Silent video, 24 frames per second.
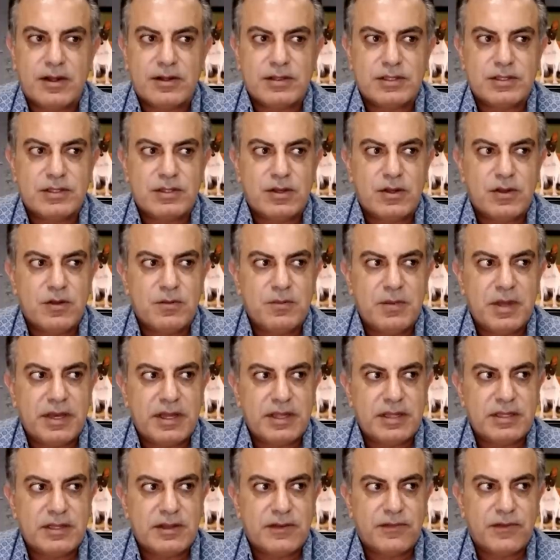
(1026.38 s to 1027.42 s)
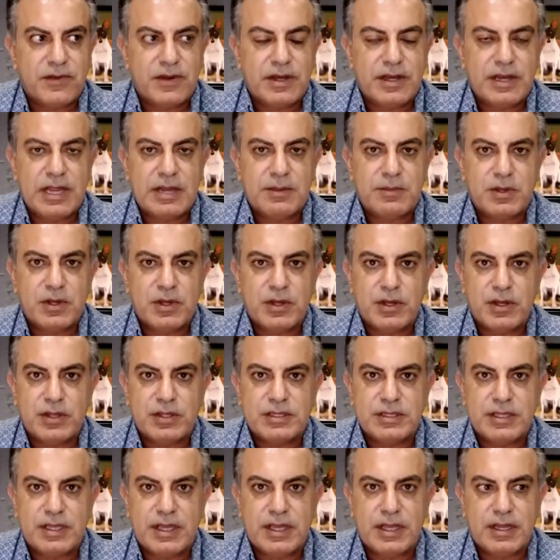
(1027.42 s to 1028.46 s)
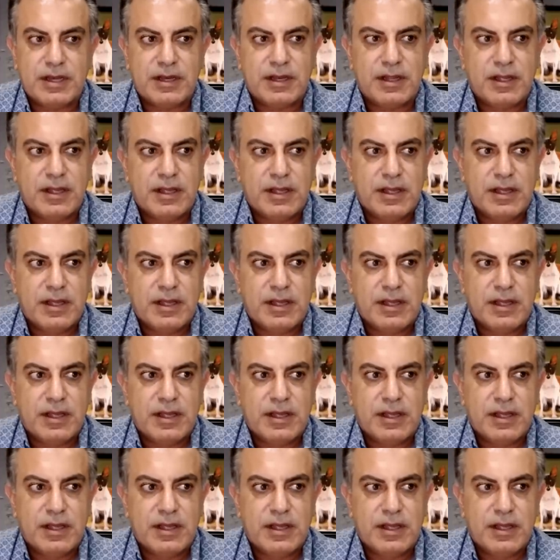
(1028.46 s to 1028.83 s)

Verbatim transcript: are so many different neighborhoods and